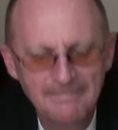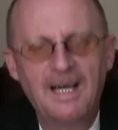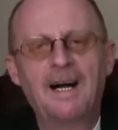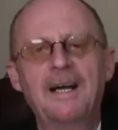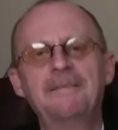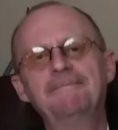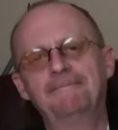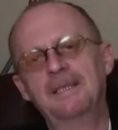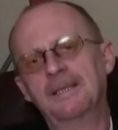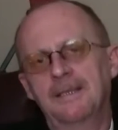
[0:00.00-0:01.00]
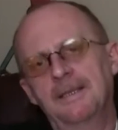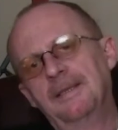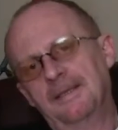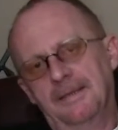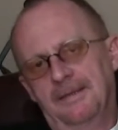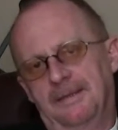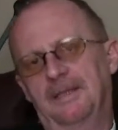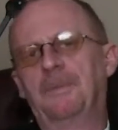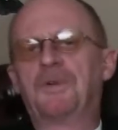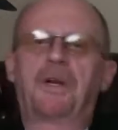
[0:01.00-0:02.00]
Hi,
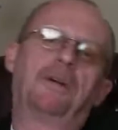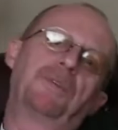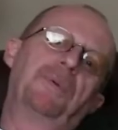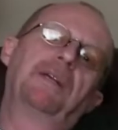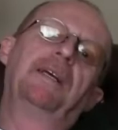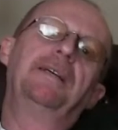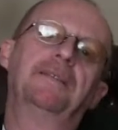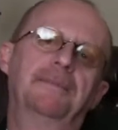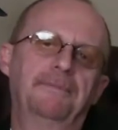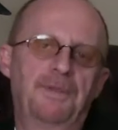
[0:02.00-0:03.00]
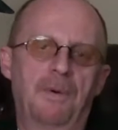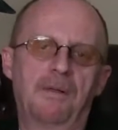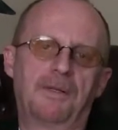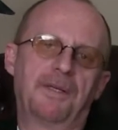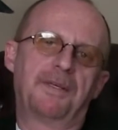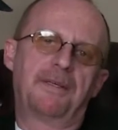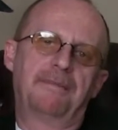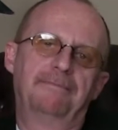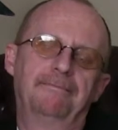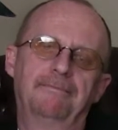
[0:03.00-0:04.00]
I'm Charles Brigley,
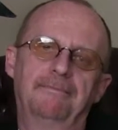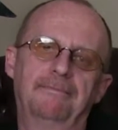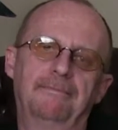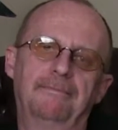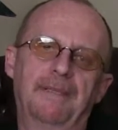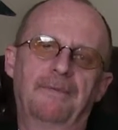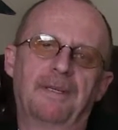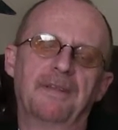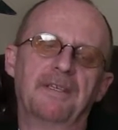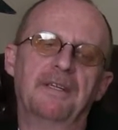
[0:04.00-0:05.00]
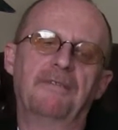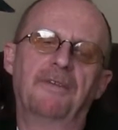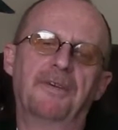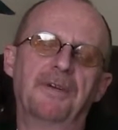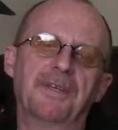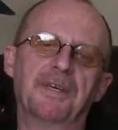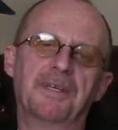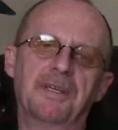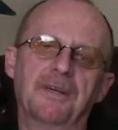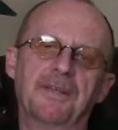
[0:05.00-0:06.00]
Gemologist. I've worked in the city for
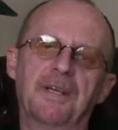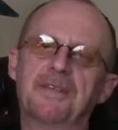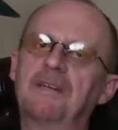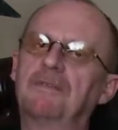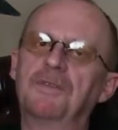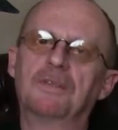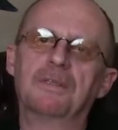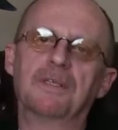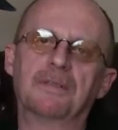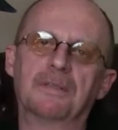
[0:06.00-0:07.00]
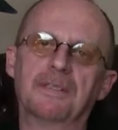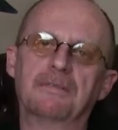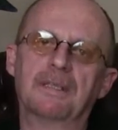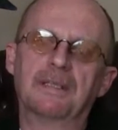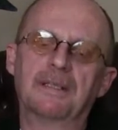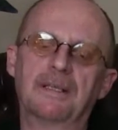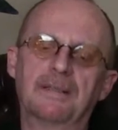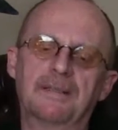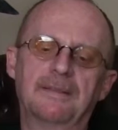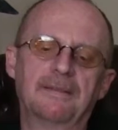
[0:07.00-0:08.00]
36 years, had several jewelry stores and
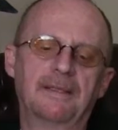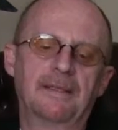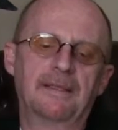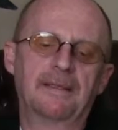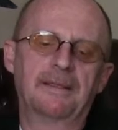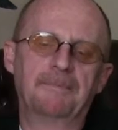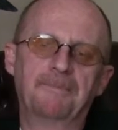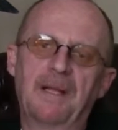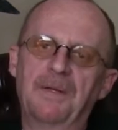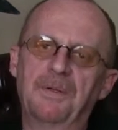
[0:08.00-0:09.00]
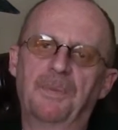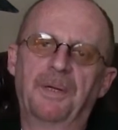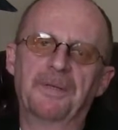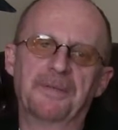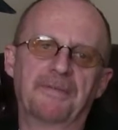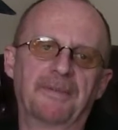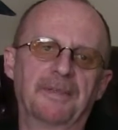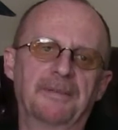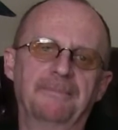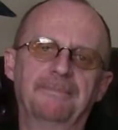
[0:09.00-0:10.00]
whatnot. I do appraisals
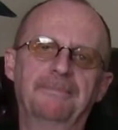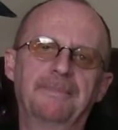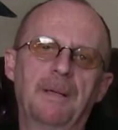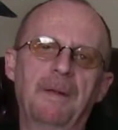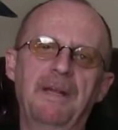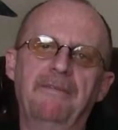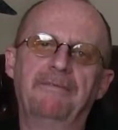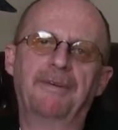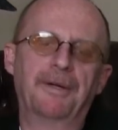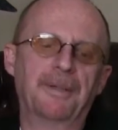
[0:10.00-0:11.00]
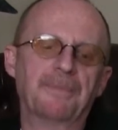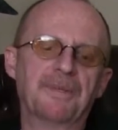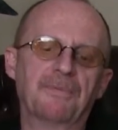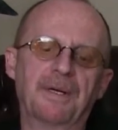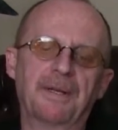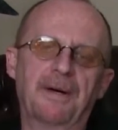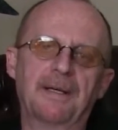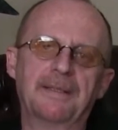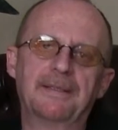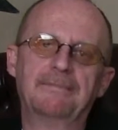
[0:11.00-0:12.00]
for many firms and
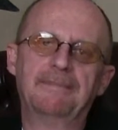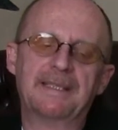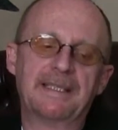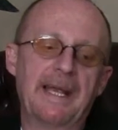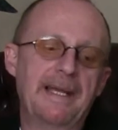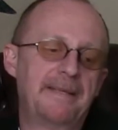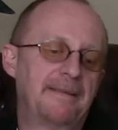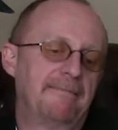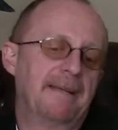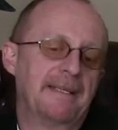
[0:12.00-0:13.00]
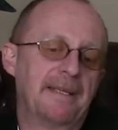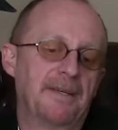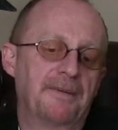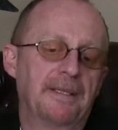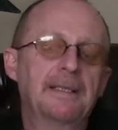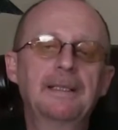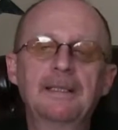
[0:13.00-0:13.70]
whatnot, estates, etc.